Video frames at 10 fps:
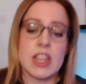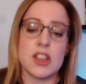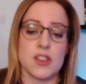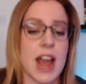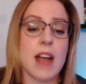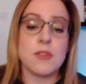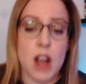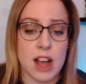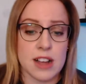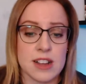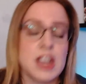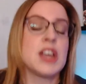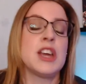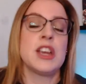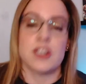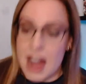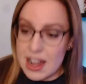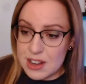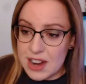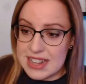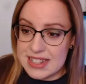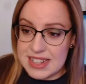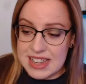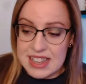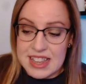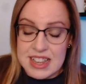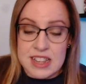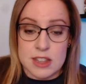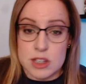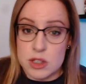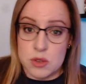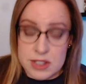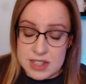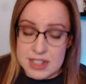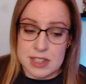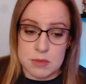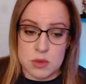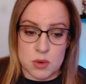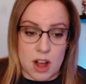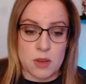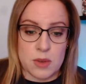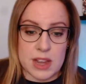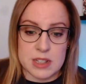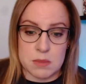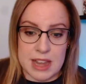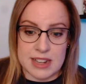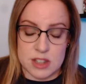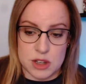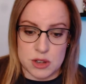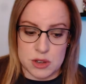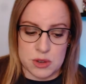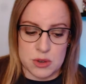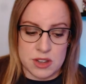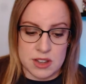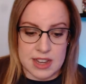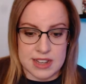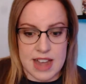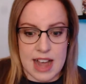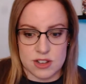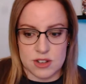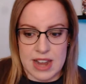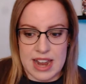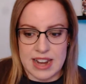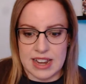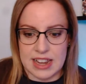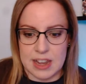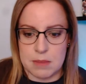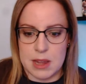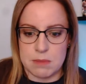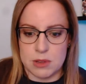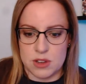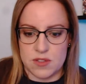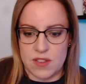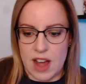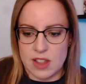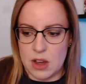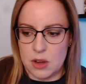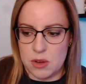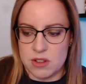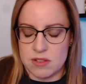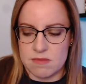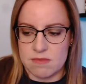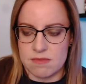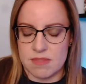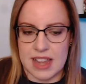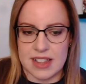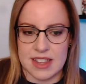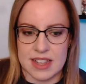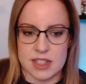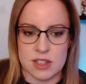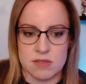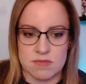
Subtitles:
you're not wrong. You're not crazy. The school systems were always meant to indoctrinate and get people to follow like this